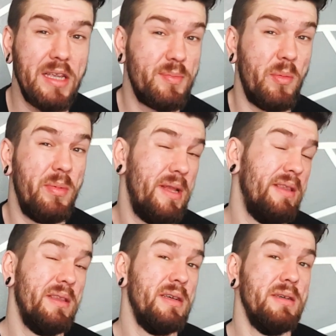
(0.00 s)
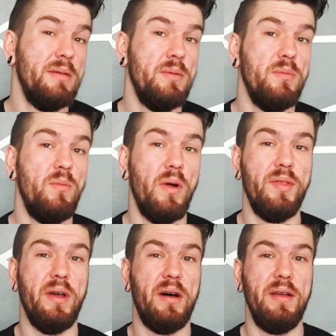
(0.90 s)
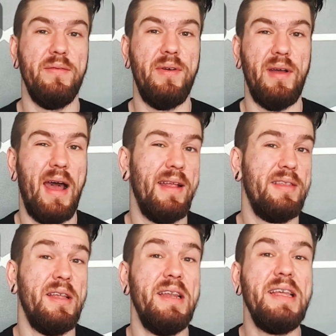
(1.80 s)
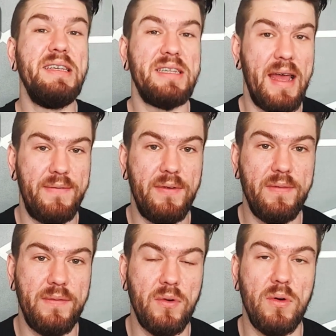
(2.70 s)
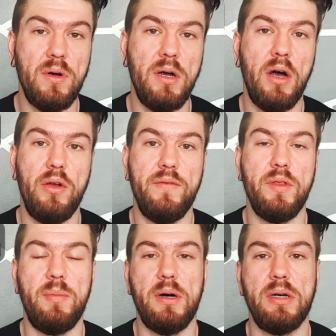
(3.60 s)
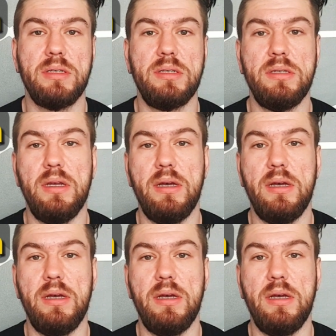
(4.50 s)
It's probably the one that I've had the least effort for over the past